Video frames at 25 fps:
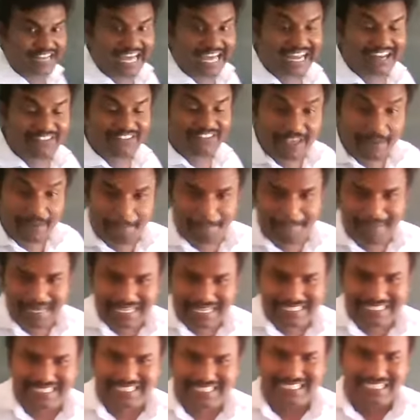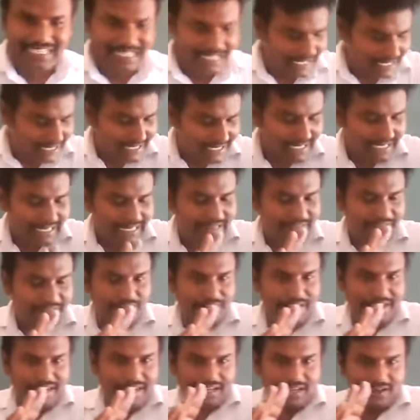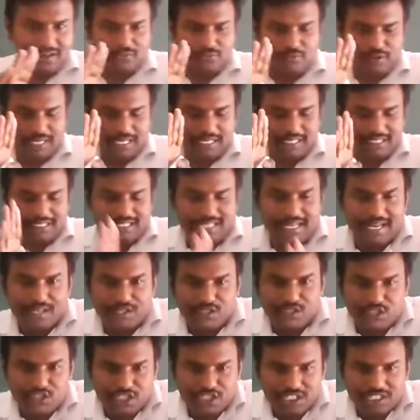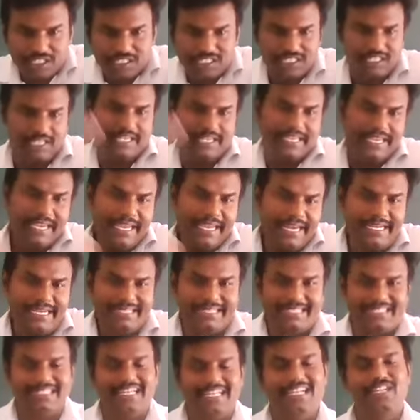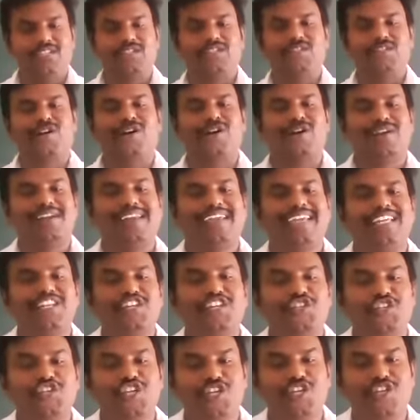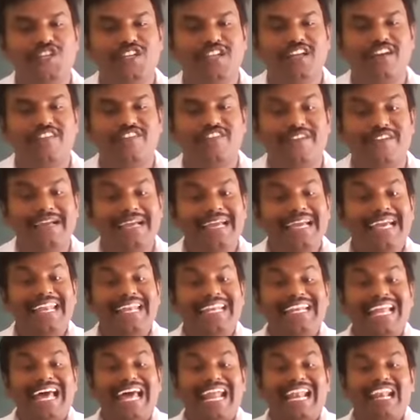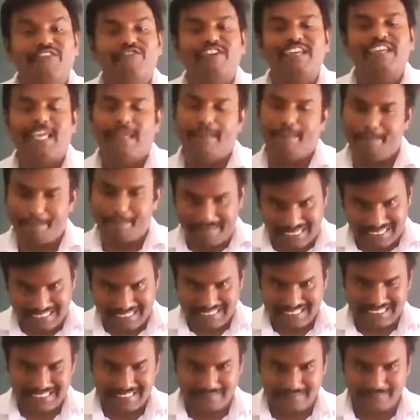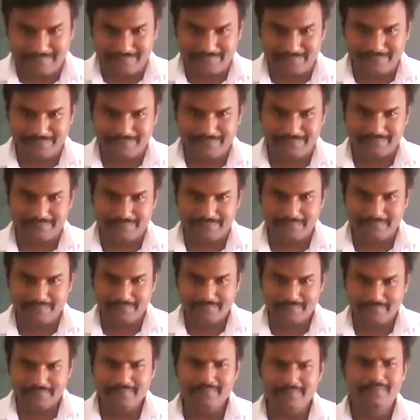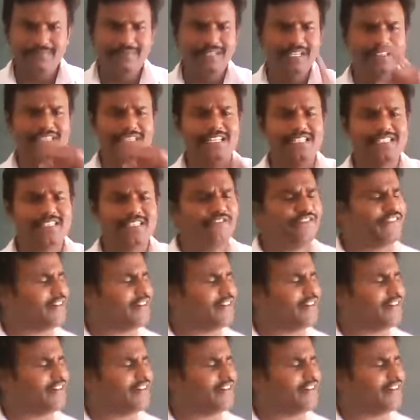nerve impulse. When we touch hit, that is called initiation of nerve impulse. That is the